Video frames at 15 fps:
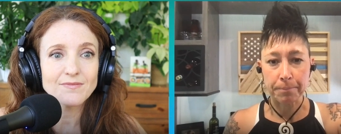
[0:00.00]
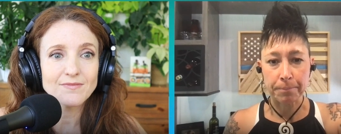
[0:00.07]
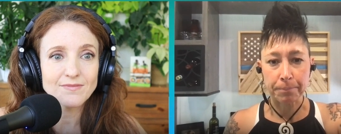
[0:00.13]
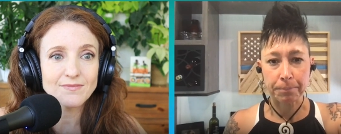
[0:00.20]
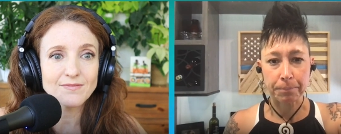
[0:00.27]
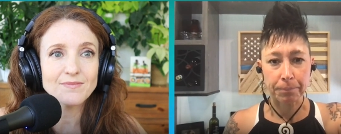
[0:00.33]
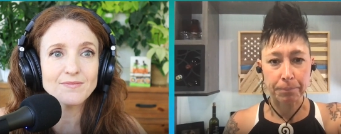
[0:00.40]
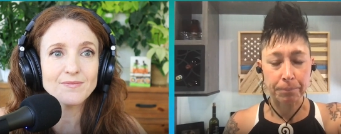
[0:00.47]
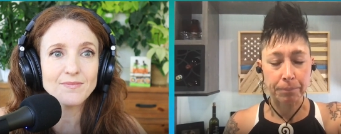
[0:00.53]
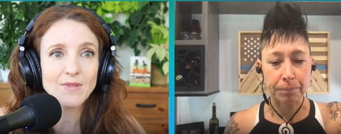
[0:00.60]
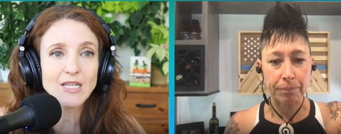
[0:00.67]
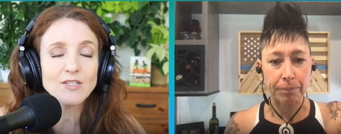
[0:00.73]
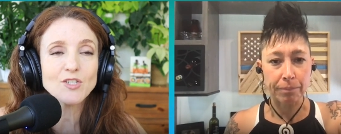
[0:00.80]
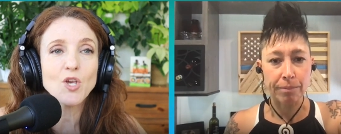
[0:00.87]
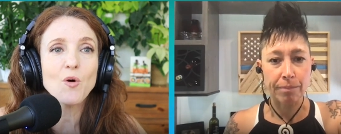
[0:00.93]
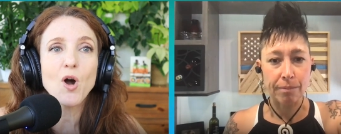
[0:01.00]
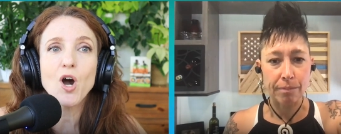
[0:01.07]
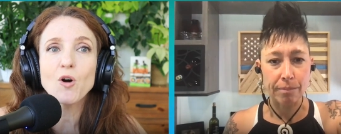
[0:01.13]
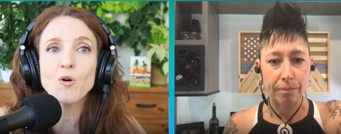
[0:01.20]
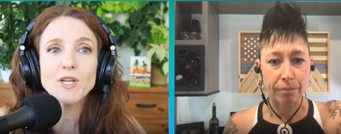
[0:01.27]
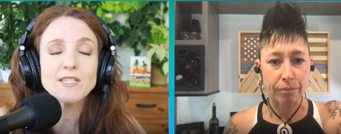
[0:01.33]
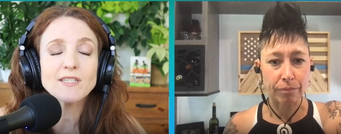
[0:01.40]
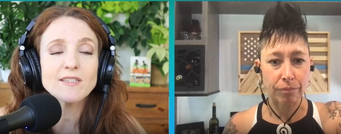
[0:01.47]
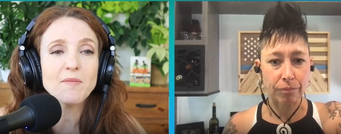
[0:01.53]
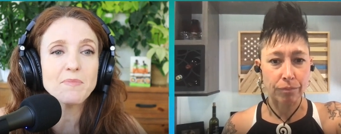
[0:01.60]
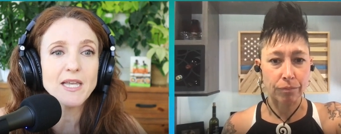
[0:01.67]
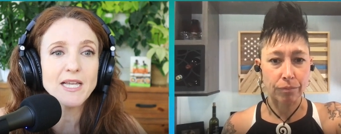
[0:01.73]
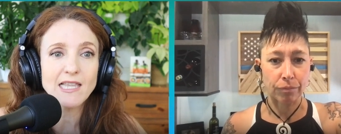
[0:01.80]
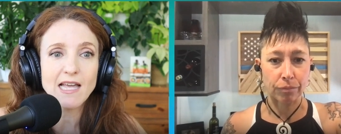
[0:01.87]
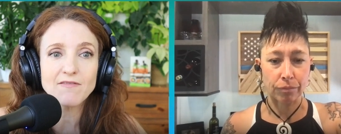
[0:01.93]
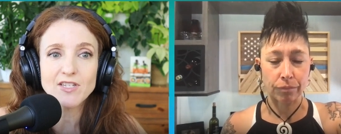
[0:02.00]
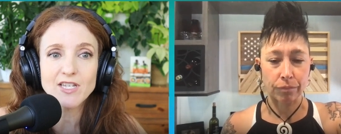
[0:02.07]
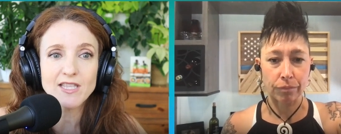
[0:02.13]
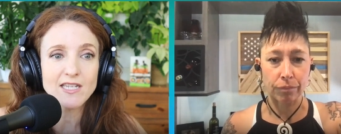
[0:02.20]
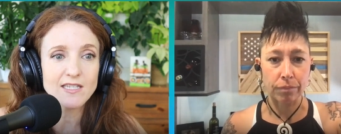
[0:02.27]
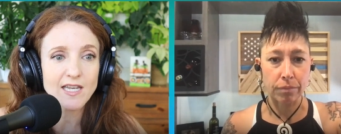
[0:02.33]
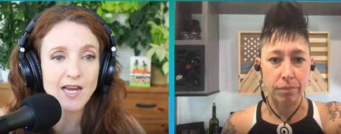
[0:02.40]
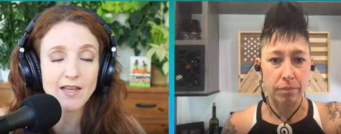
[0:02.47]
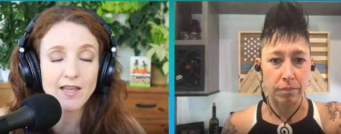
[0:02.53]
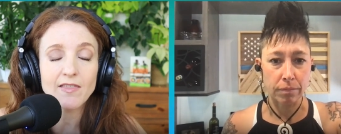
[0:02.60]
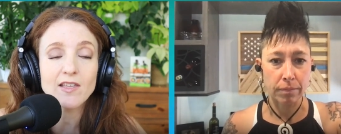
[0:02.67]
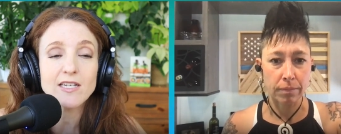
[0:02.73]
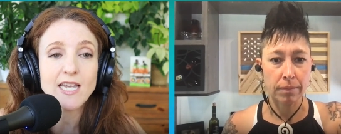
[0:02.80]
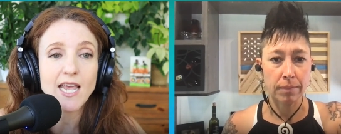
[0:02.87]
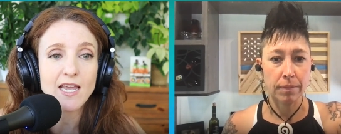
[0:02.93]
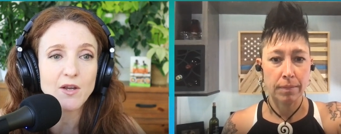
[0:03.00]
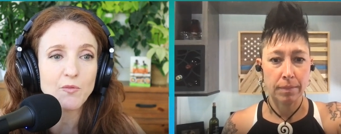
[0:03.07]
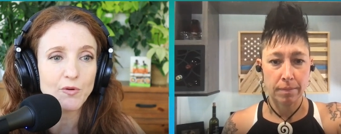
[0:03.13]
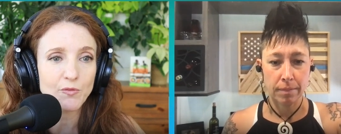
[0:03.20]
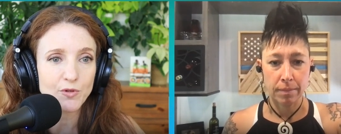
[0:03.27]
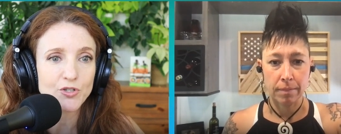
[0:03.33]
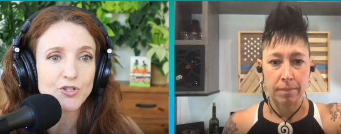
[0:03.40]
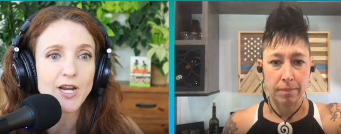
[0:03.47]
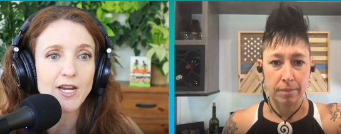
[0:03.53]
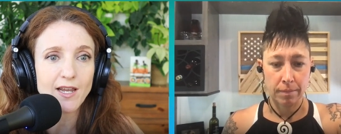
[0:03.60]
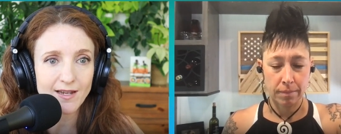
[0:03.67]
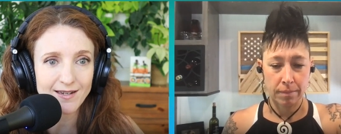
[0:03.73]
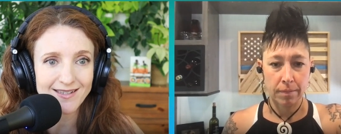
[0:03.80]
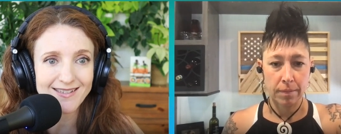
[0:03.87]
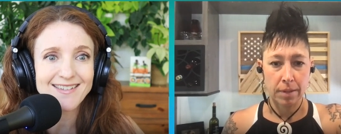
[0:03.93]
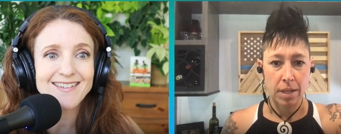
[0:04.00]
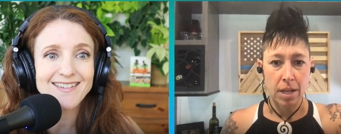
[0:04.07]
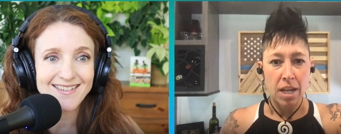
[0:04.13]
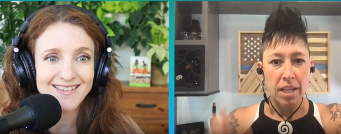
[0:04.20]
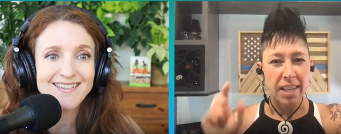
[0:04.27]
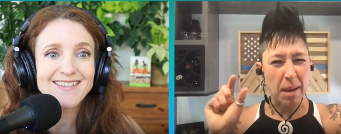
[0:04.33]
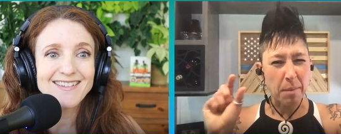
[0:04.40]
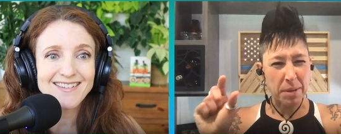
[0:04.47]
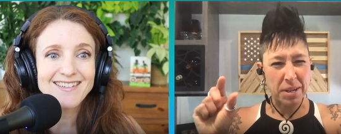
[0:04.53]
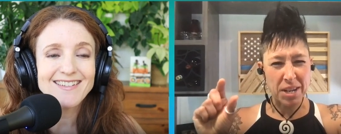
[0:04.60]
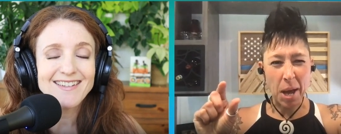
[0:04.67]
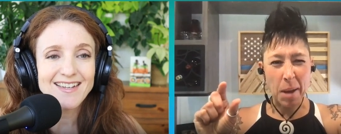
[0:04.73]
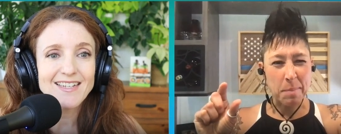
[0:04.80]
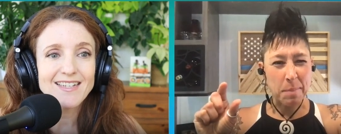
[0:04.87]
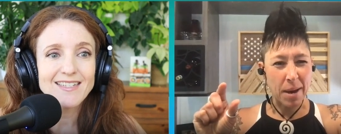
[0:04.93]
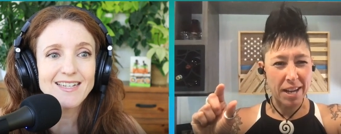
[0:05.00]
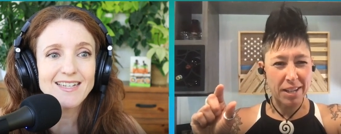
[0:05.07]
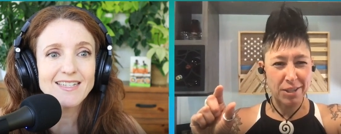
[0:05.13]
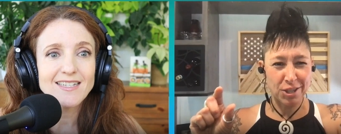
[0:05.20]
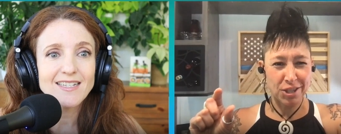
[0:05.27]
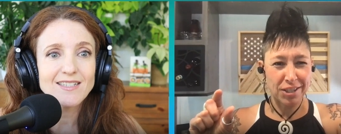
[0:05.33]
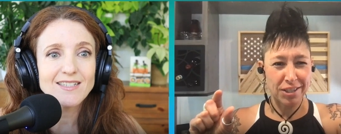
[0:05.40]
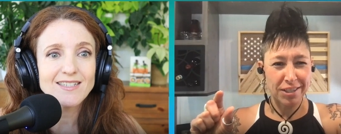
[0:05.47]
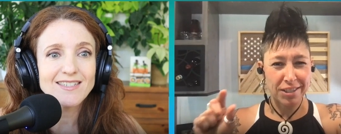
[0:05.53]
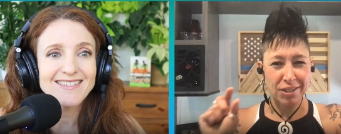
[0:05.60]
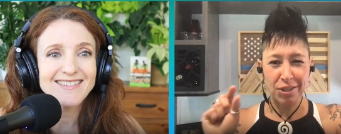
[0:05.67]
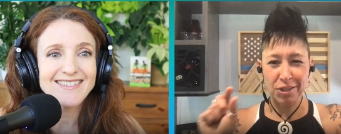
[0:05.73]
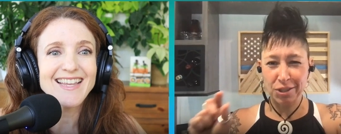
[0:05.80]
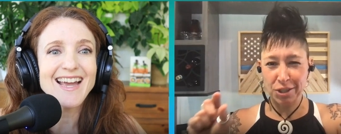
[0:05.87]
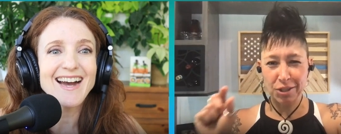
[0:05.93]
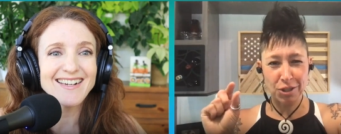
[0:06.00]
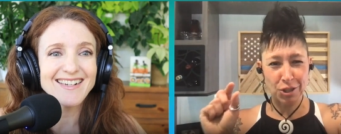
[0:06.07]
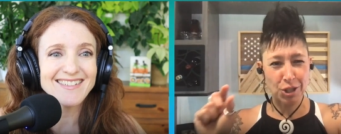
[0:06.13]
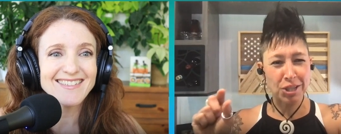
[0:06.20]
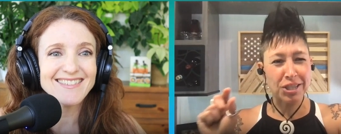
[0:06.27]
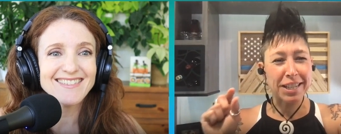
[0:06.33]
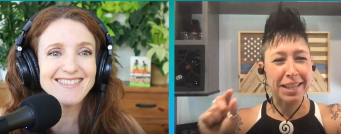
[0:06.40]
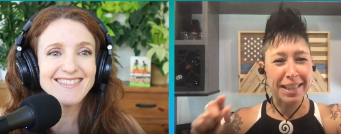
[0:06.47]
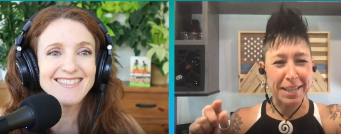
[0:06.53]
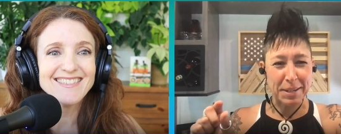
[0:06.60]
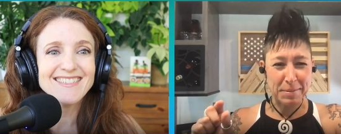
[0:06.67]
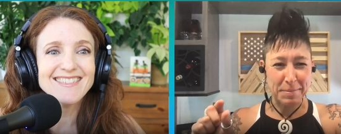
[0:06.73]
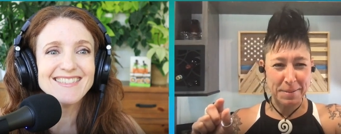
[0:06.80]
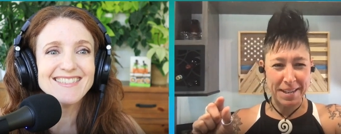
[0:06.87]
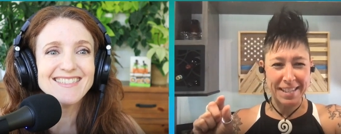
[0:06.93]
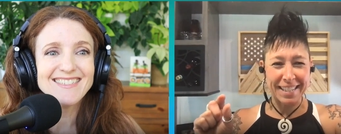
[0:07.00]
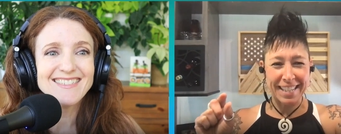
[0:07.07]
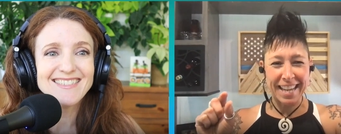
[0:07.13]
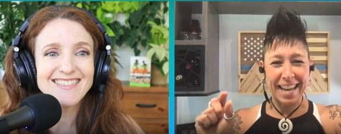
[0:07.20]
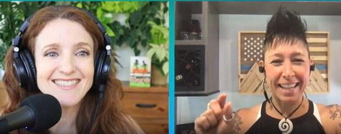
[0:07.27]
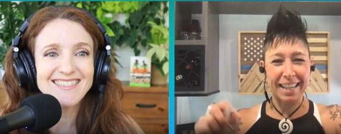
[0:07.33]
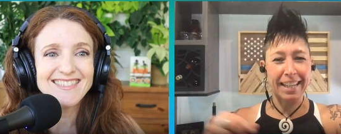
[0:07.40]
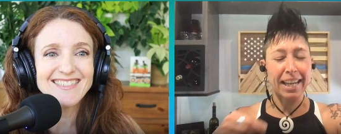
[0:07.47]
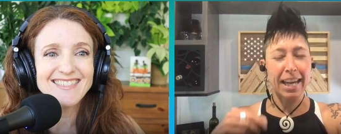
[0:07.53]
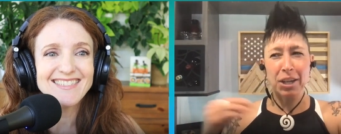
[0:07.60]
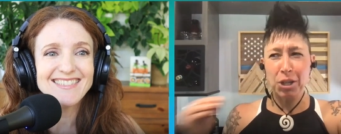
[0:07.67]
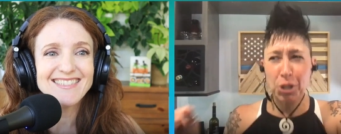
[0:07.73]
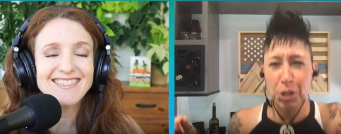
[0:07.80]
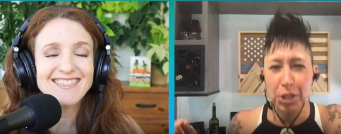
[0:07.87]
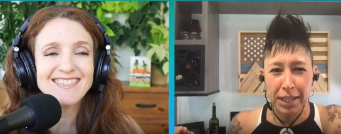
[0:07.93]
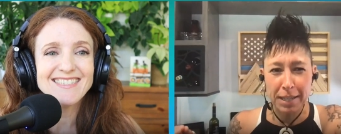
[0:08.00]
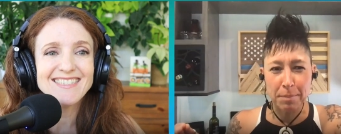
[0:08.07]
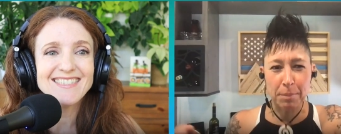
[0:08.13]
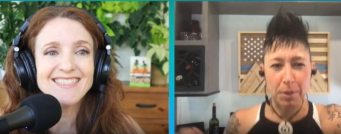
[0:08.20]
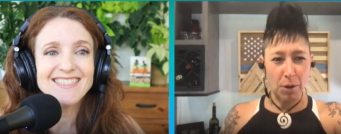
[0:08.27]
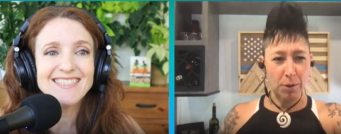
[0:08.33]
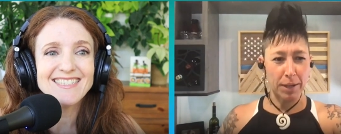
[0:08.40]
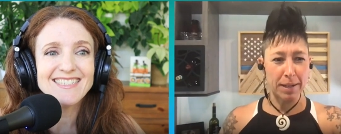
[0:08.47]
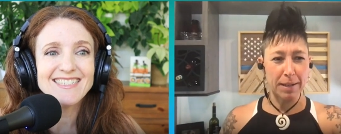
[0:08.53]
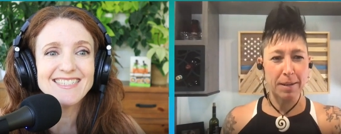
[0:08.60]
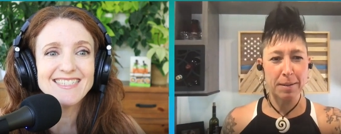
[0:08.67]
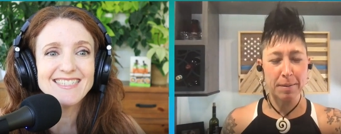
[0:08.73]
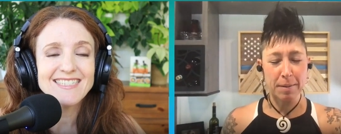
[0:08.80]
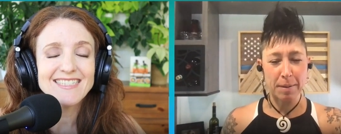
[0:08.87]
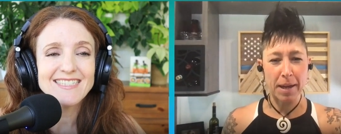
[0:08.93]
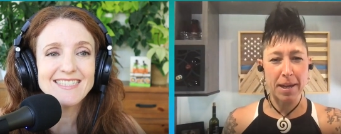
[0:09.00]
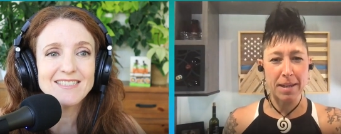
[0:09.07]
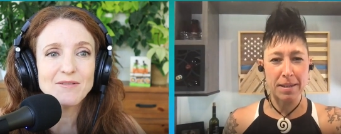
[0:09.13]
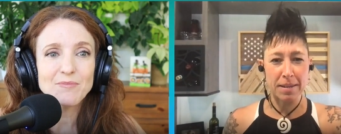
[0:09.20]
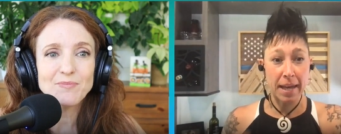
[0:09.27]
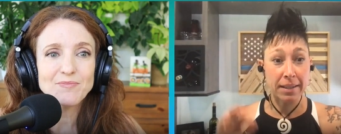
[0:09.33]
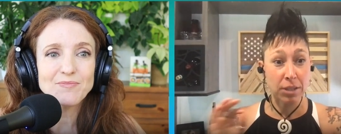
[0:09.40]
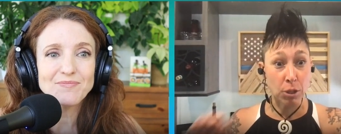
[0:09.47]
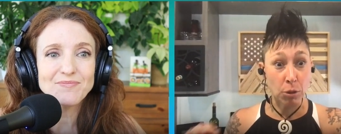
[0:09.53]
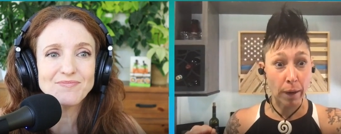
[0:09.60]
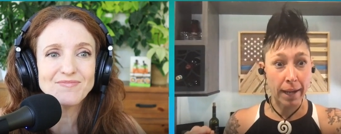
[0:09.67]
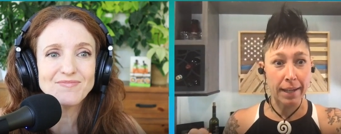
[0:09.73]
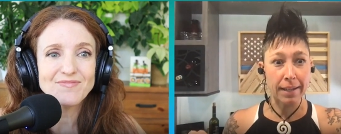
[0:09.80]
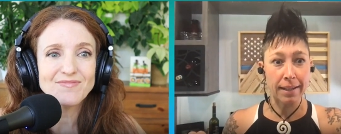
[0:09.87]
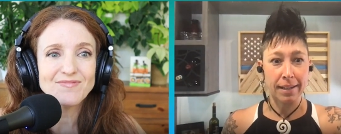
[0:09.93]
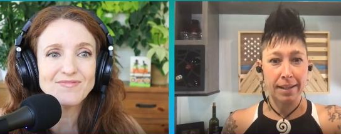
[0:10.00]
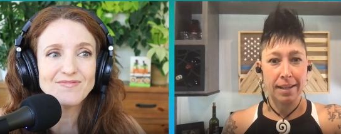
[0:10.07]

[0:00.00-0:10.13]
Speaker 1: Mm -hmm. So always something left in the in the tank when we're training.
Speaker 2: Yeah, but not much. Yeah, just, just just a little bit. Yeah, like I could keep going, and that's great.